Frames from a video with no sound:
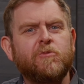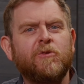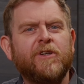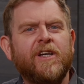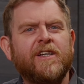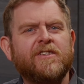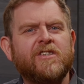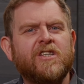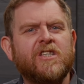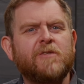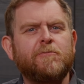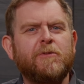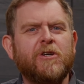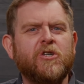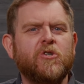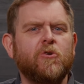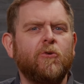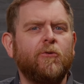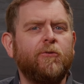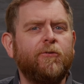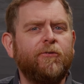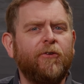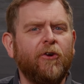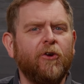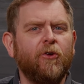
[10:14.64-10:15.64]
one has a special
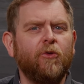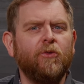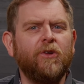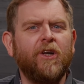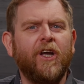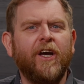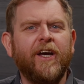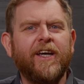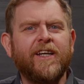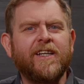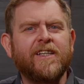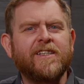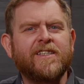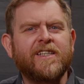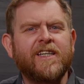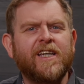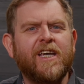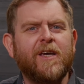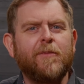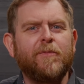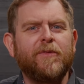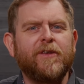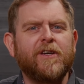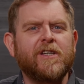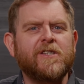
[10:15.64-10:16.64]
foil lining to
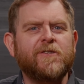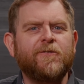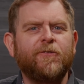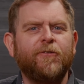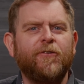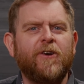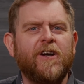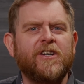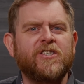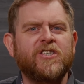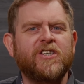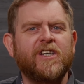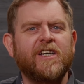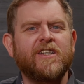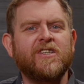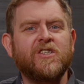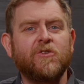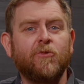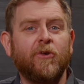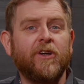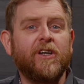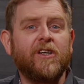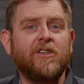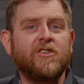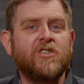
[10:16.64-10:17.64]
keep things fresh, and
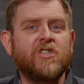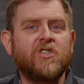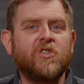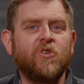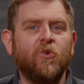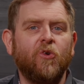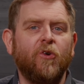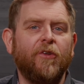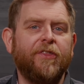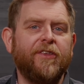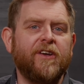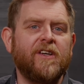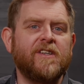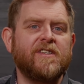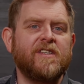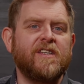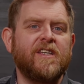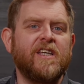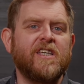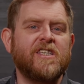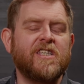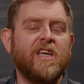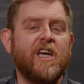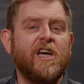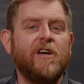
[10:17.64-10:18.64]
so I can store things in
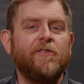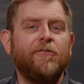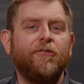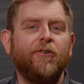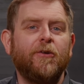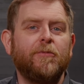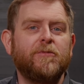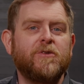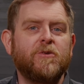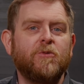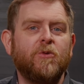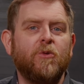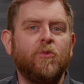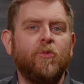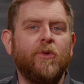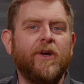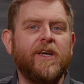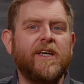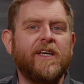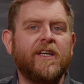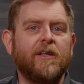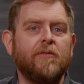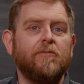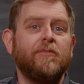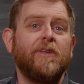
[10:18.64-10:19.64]
this for up to a
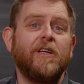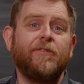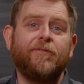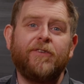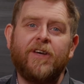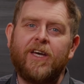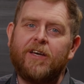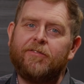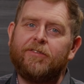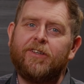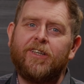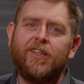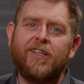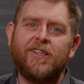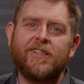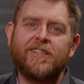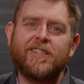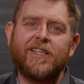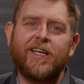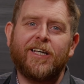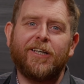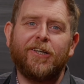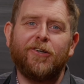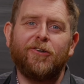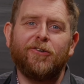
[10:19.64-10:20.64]
week, if it ever lasts
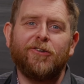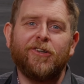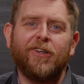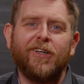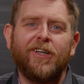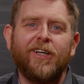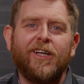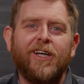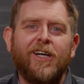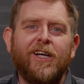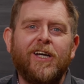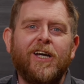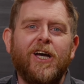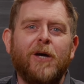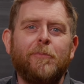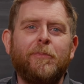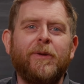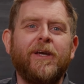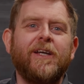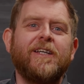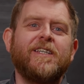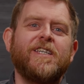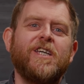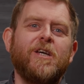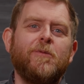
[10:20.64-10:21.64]
that long. A
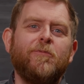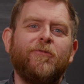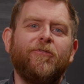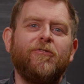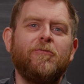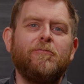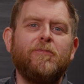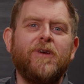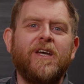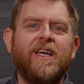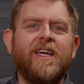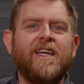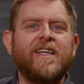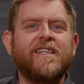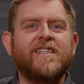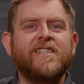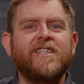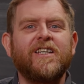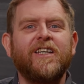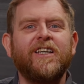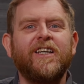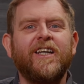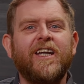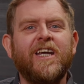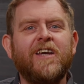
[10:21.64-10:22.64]
big tip from me is
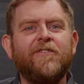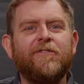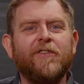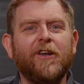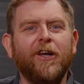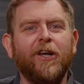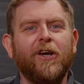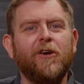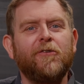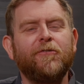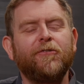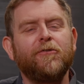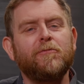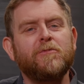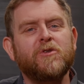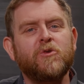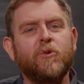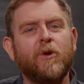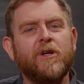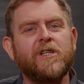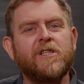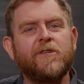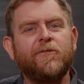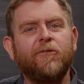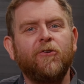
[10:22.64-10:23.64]
to leave the loaf from
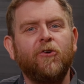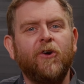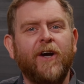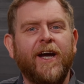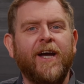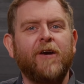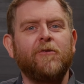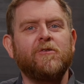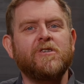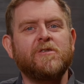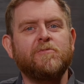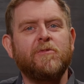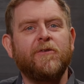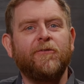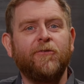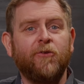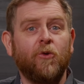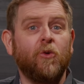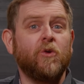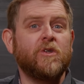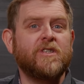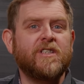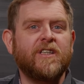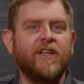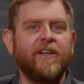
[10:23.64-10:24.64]
24 hours
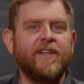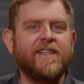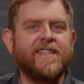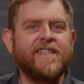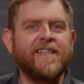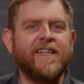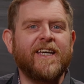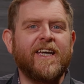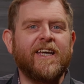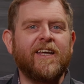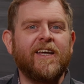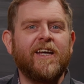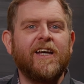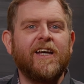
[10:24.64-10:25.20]
before slicing it.